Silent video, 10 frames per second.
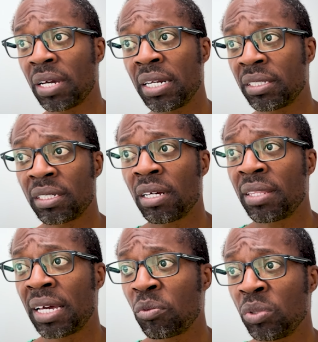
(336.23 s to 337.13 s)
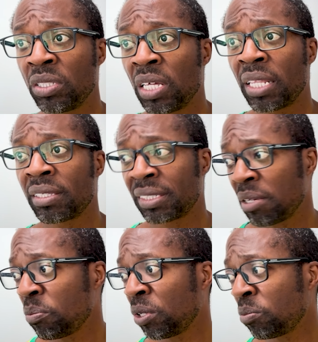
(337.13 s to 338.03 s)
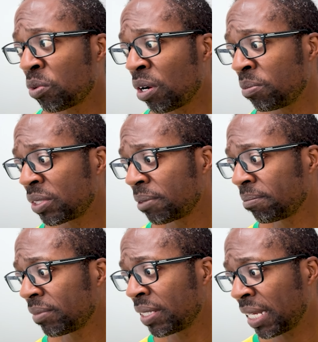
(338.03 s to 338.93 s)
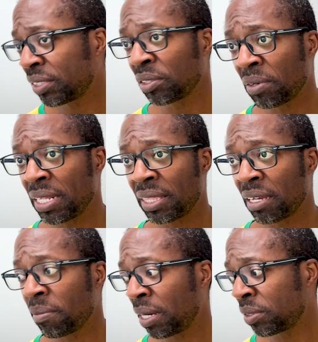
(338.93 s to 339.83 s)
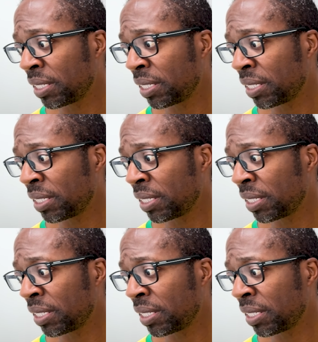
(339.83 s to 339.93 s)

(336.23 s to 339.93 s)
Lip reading: And it's done that with that simple prompt. And that's the great thing about